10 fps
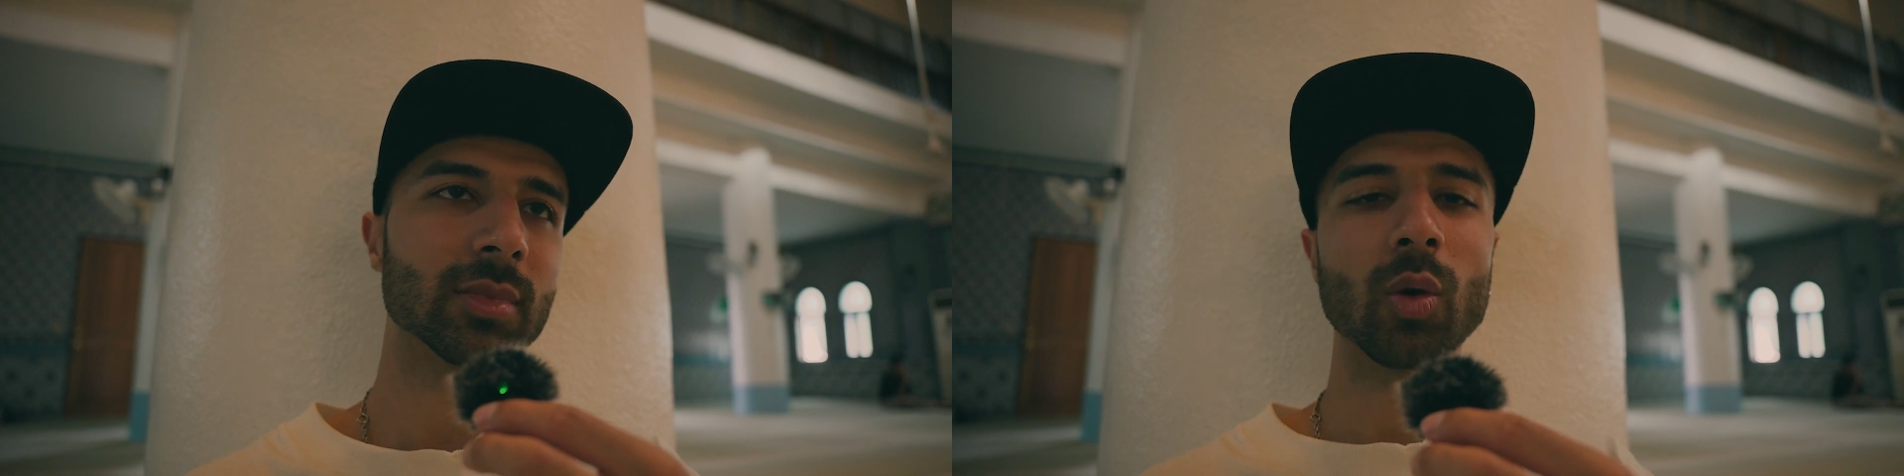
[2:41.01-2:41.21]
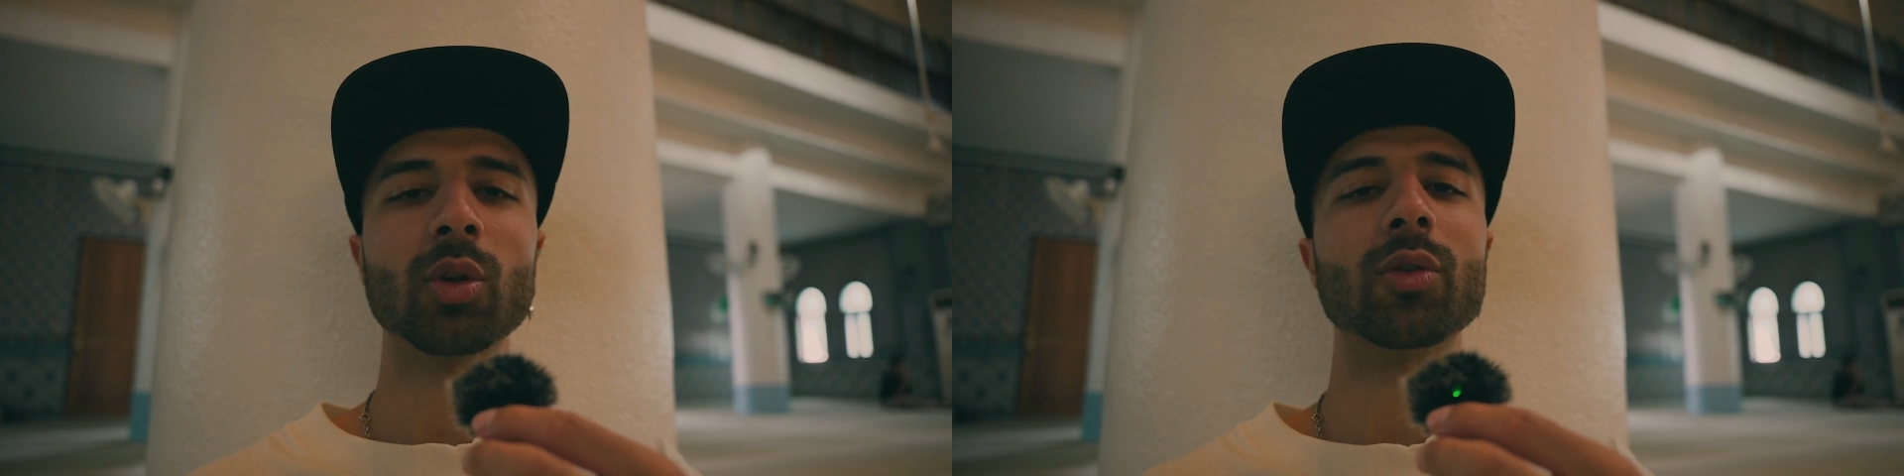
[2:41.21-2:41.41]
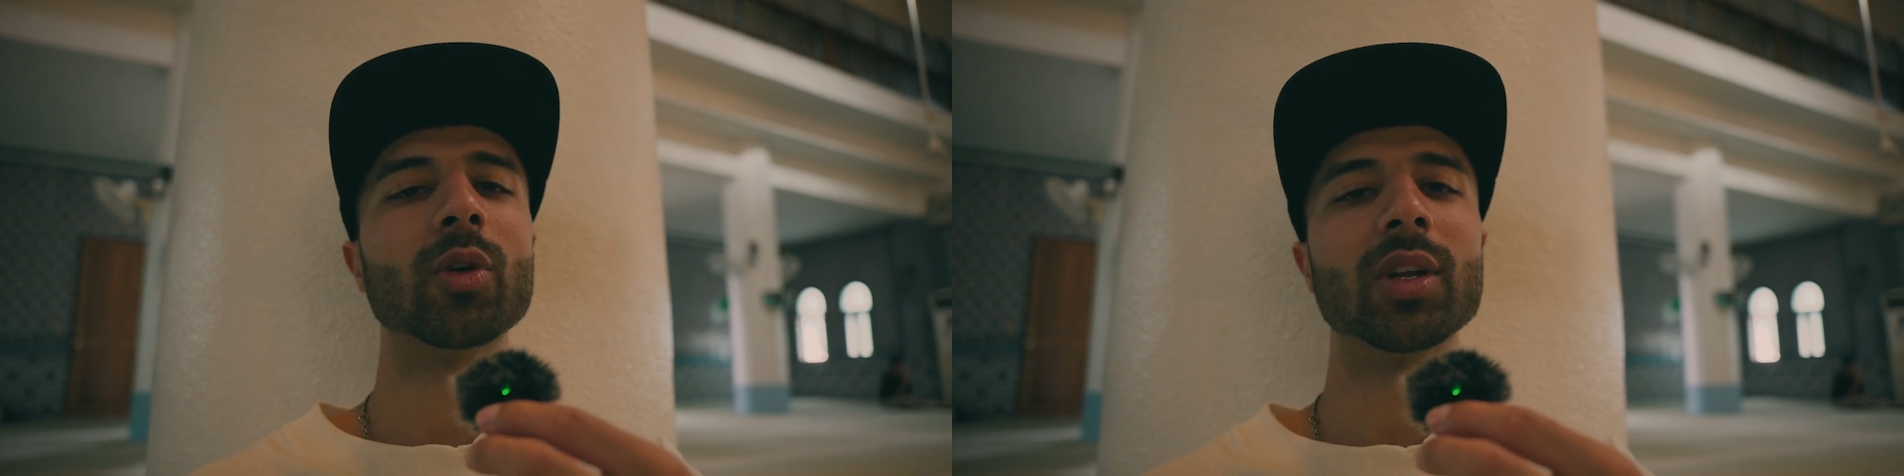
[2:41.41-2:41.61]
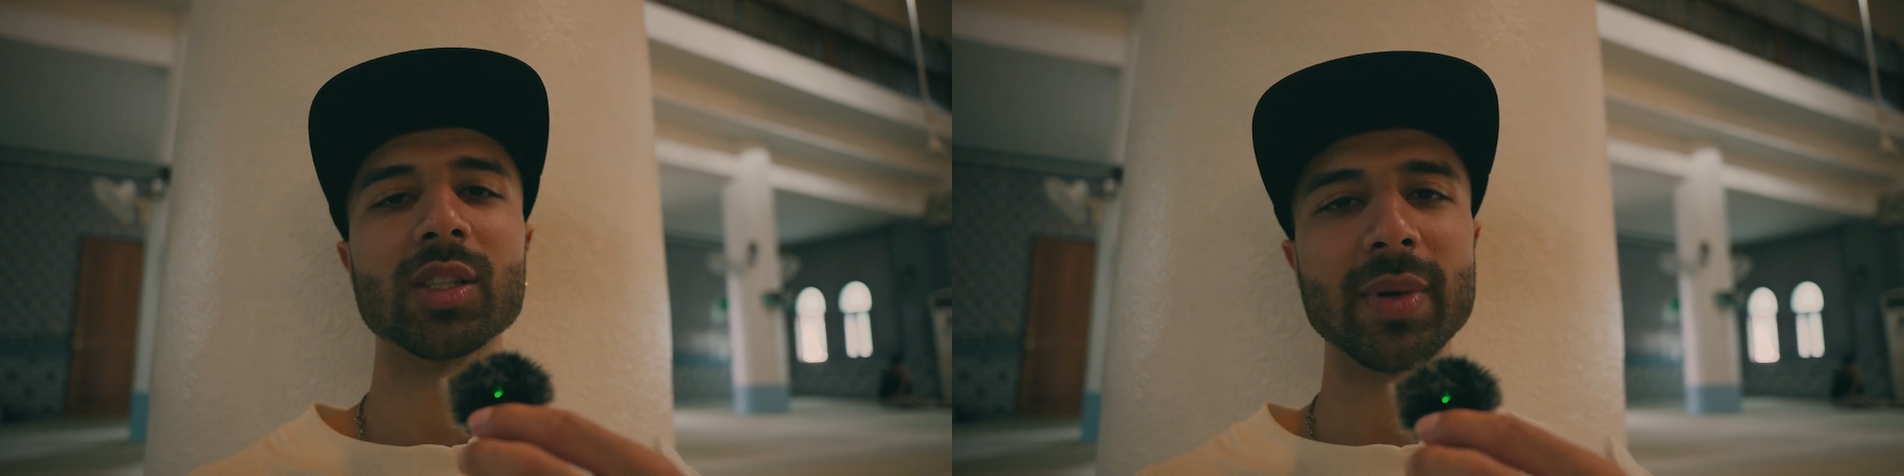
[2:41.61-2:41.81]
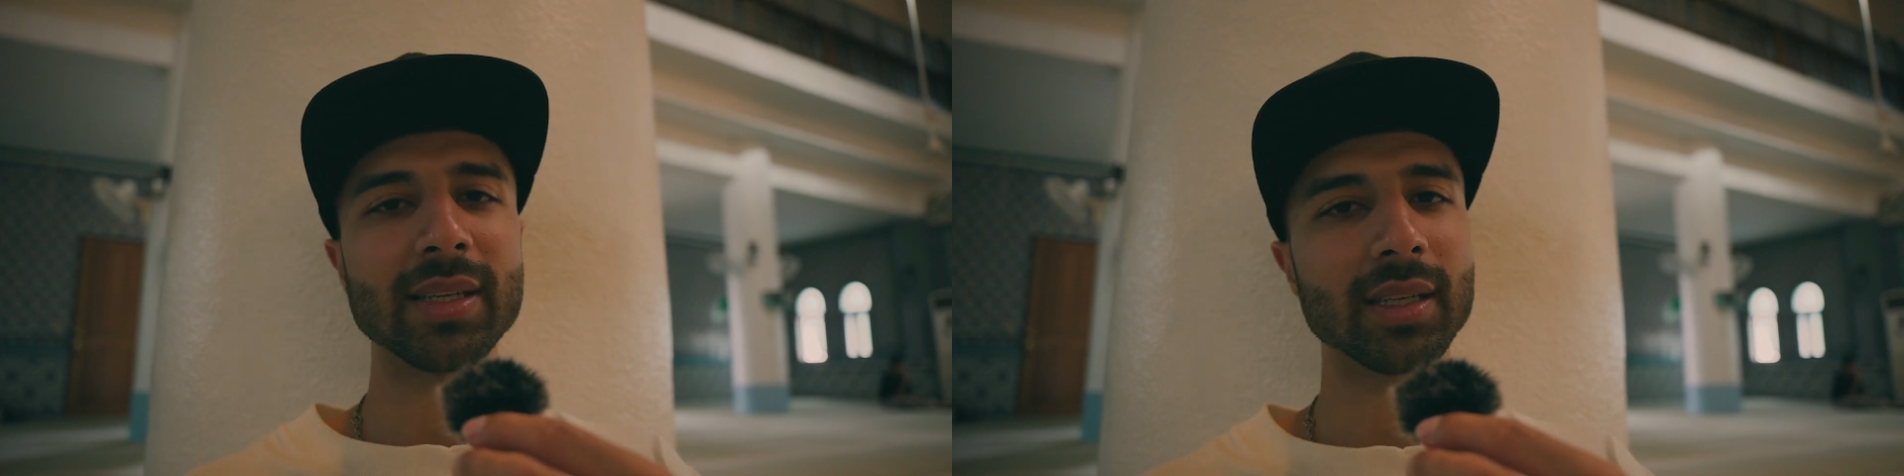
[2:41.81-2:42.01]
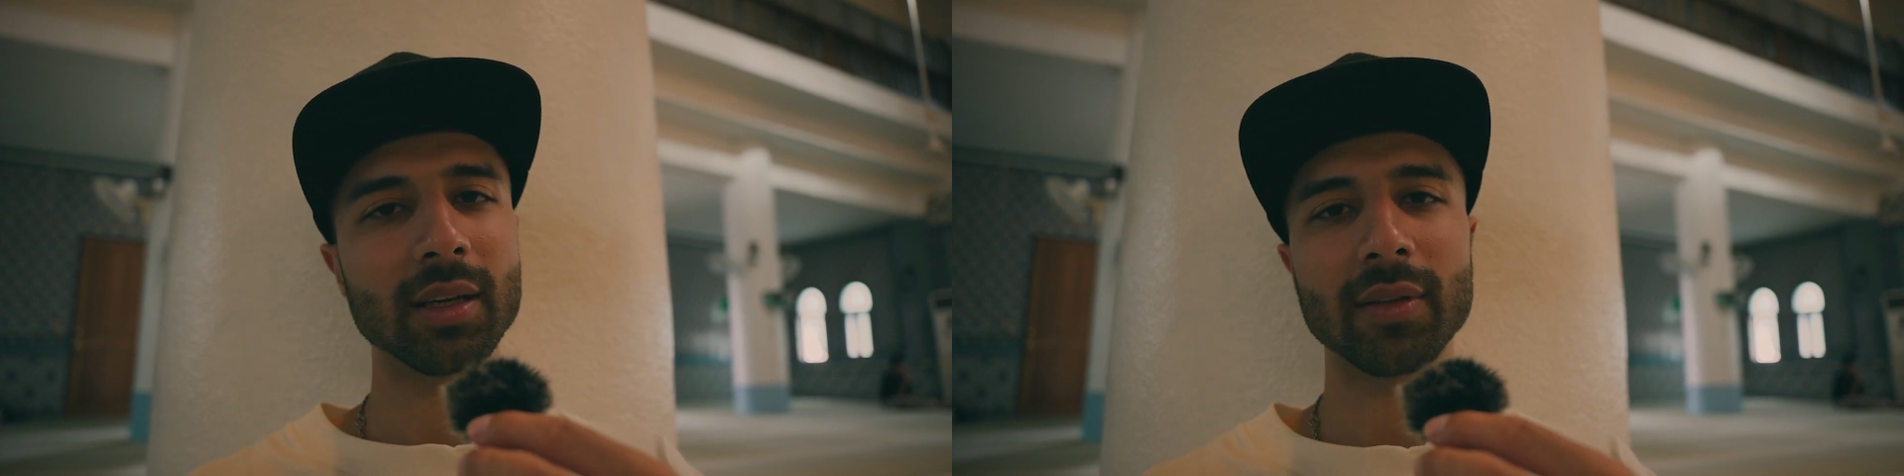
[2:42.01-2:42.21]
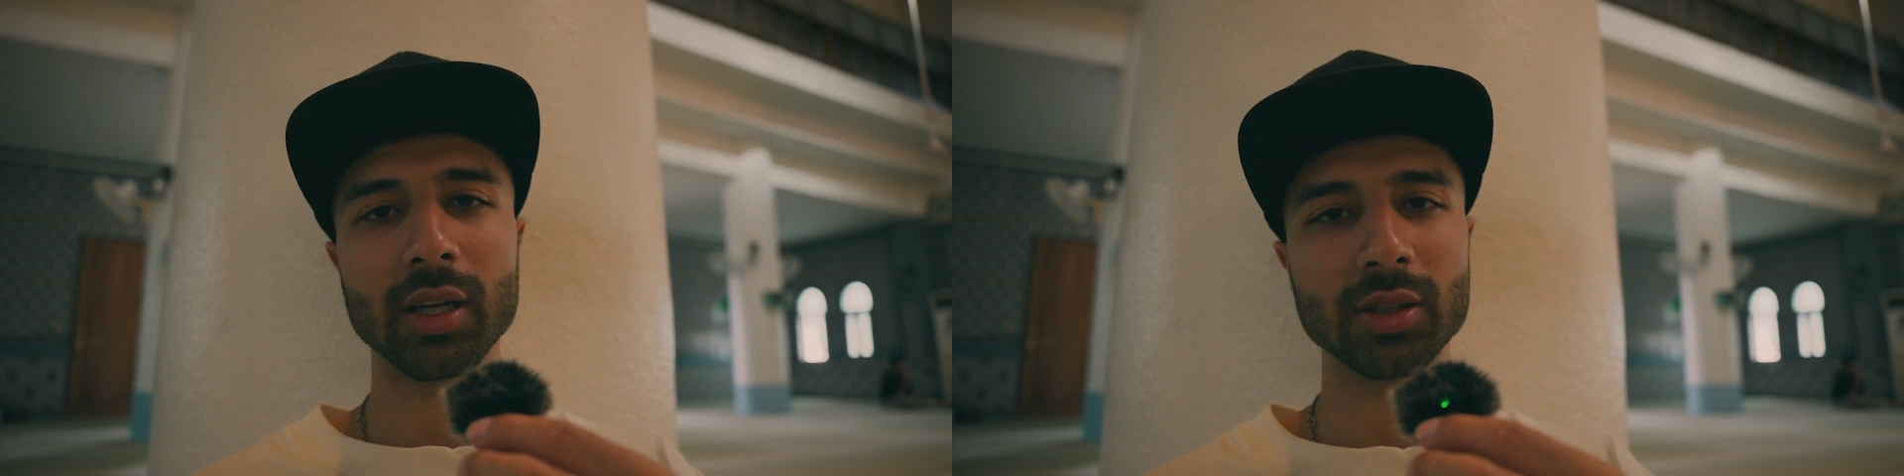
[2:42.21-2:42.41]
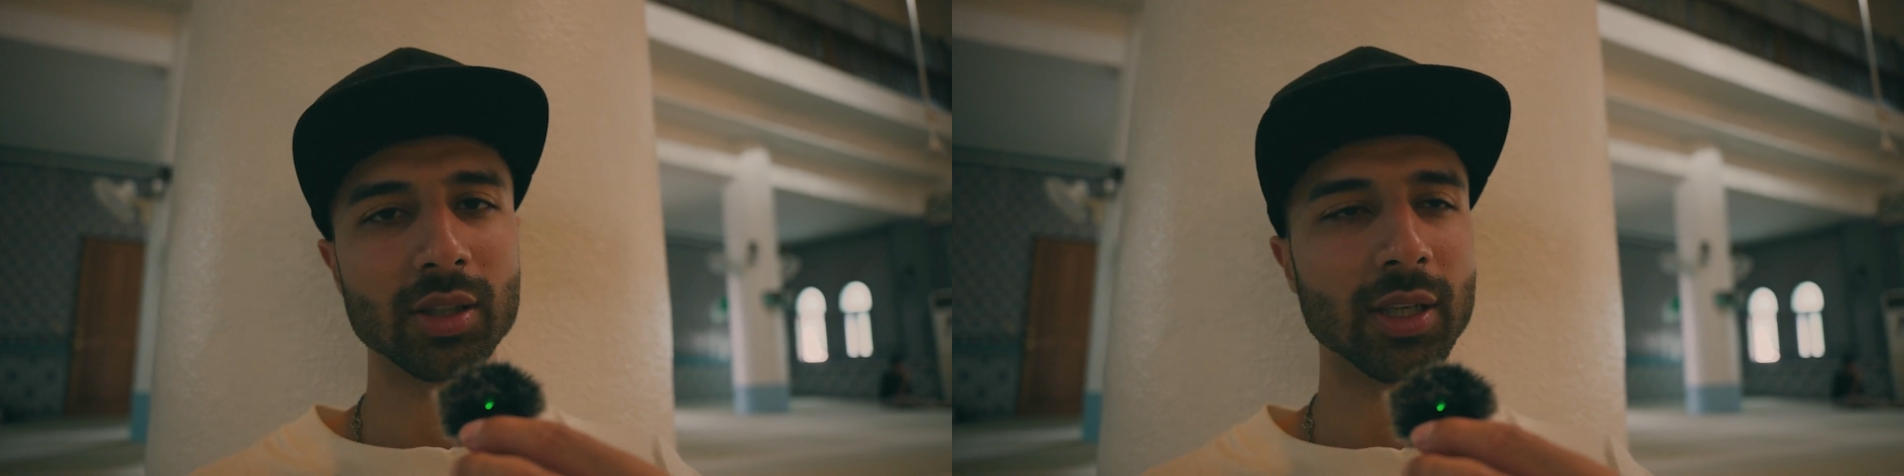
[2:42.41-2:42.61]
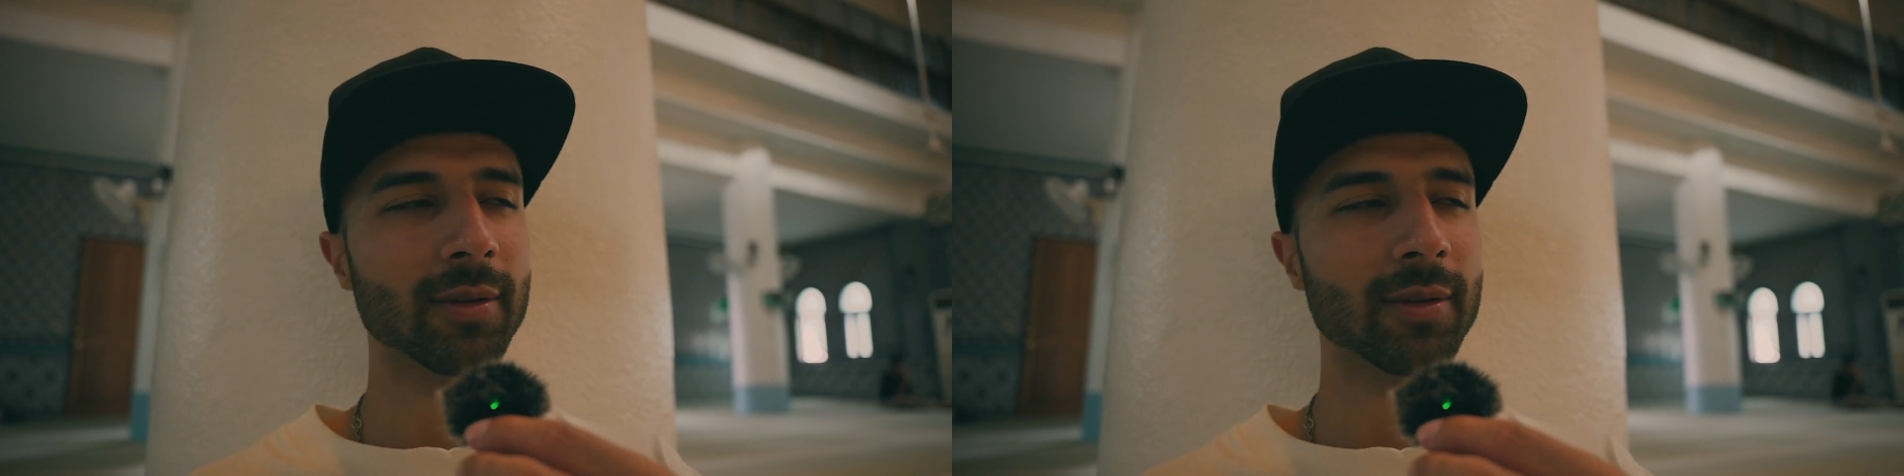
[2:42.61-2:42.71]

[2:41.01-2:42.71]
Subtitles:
all the rulings basically of the country.